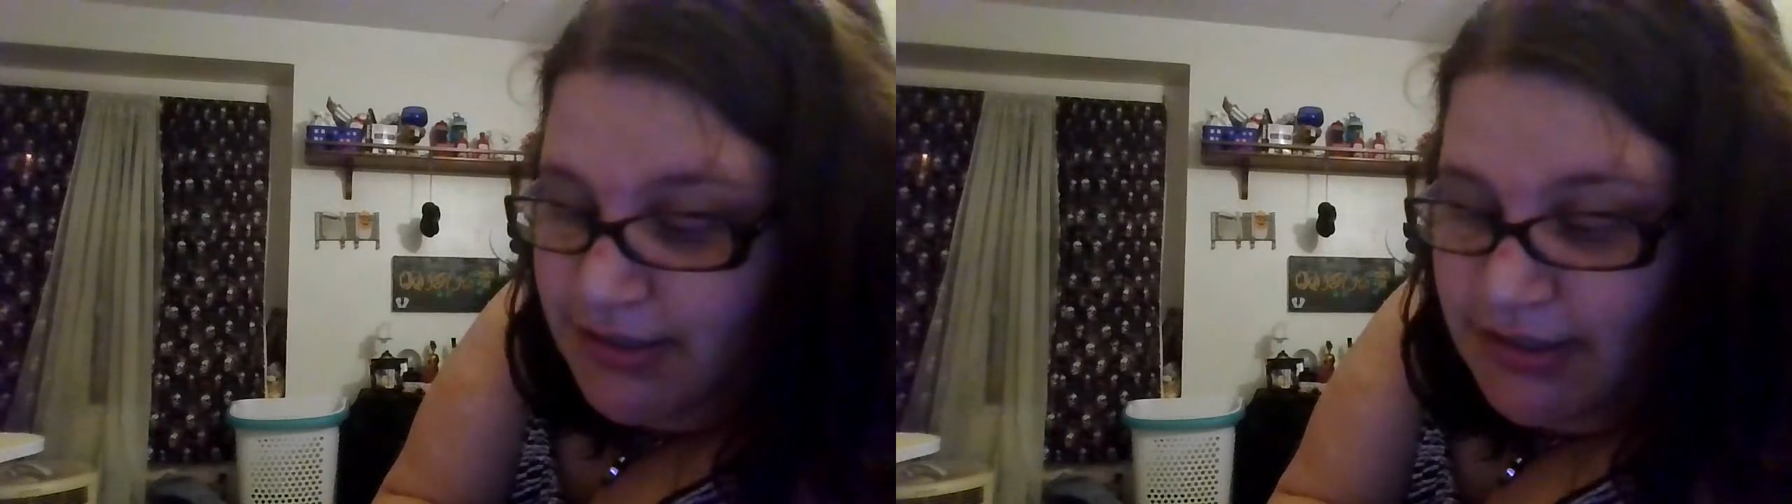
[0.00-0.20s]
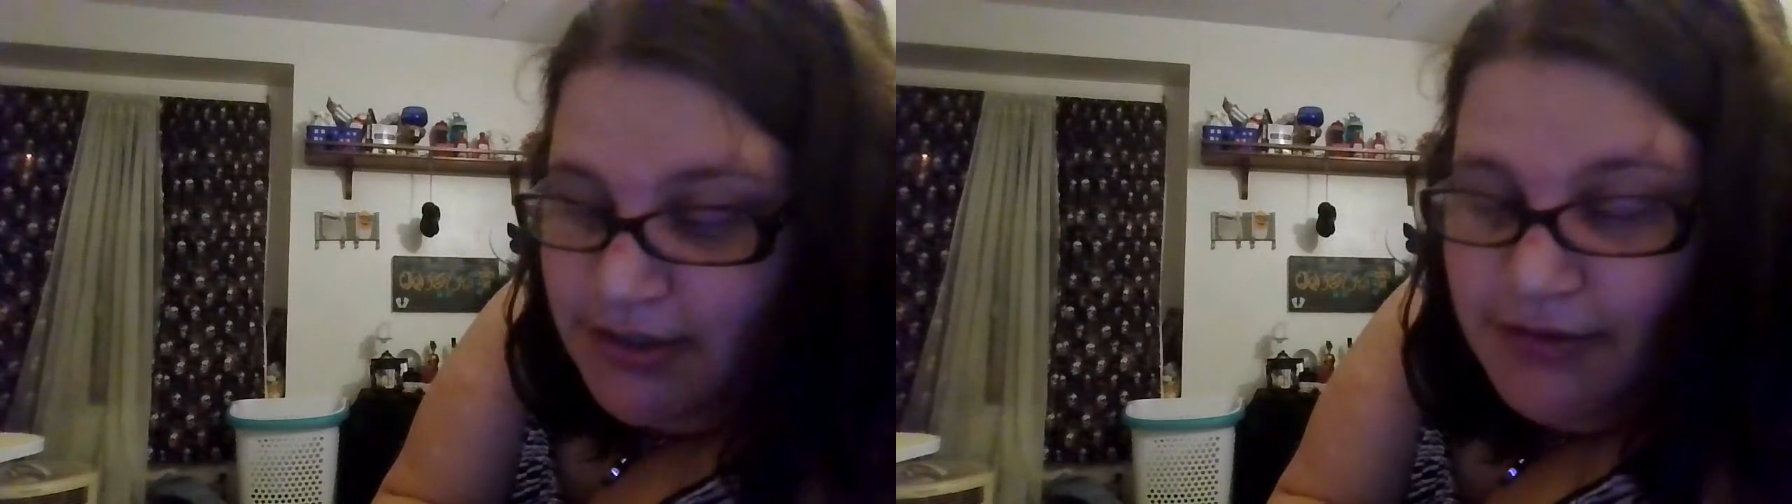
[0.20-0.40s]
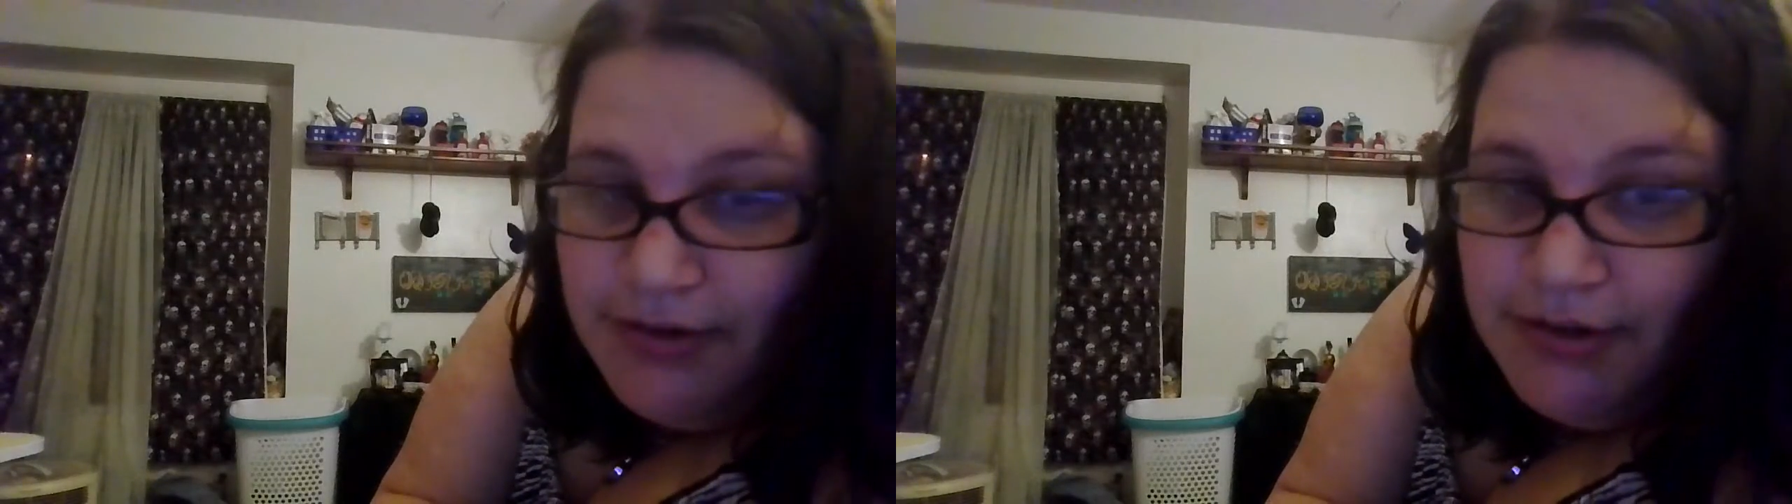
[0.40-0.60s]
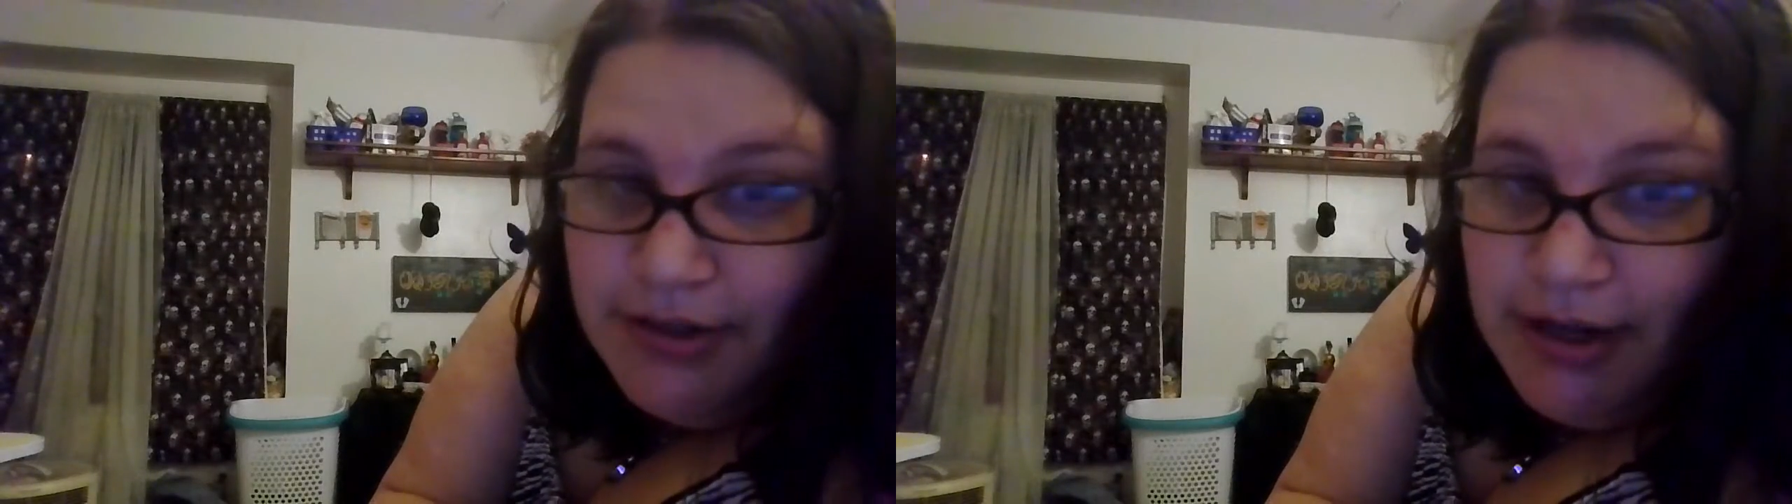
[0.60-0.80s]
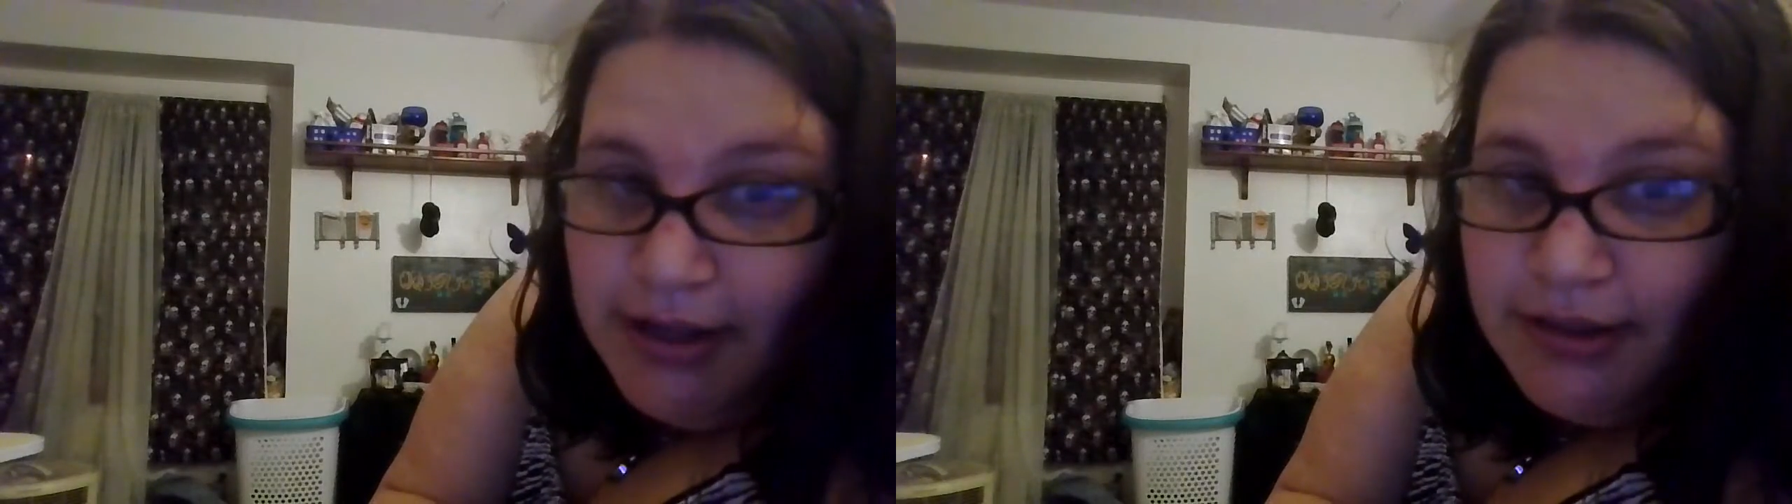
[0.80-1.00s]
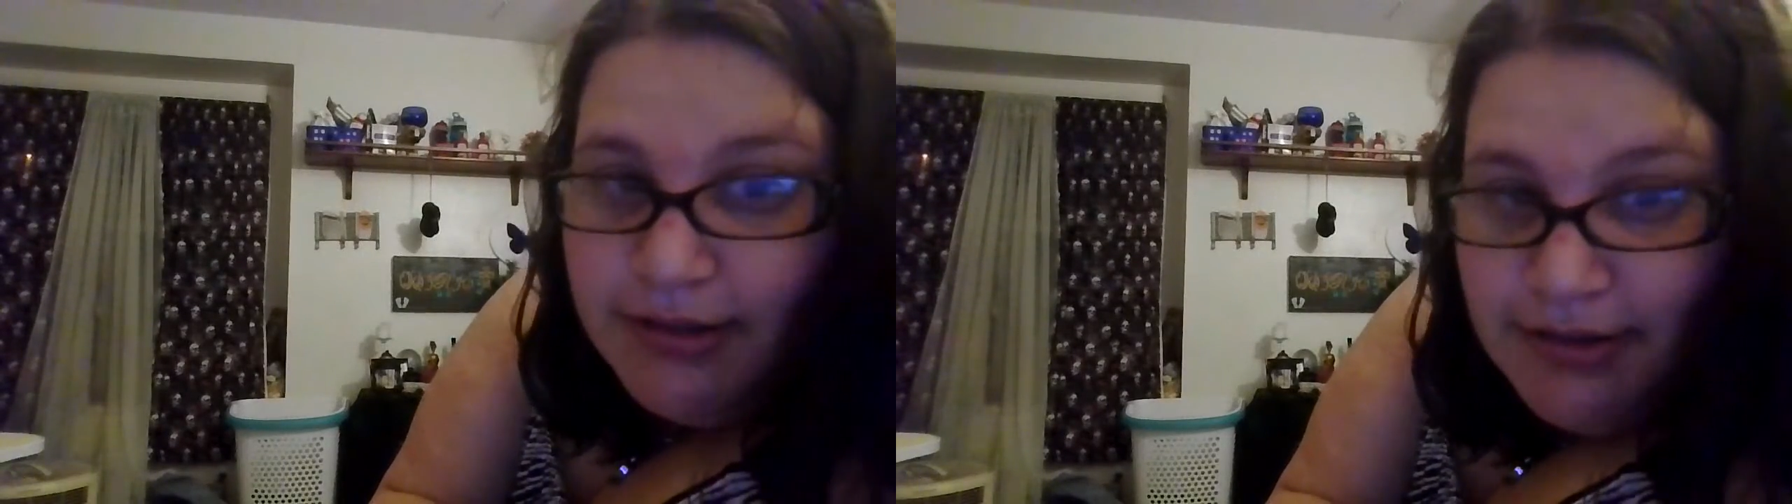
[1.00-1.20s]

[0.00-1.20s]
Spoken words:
sit at the